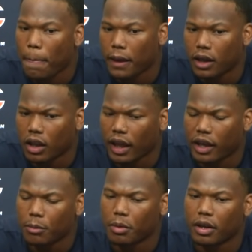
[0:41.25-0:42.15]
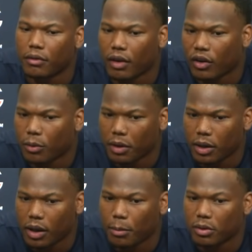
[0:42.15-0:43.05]
And like him being a veteran,
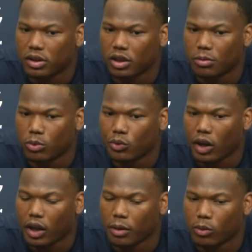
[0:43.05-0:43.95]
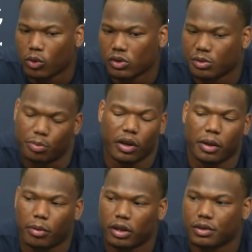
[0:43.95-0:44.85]
being able to still move how he moves is pretty
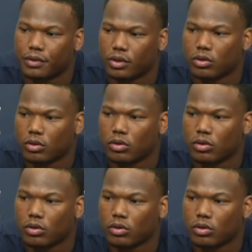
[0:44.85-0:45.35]
impressive too.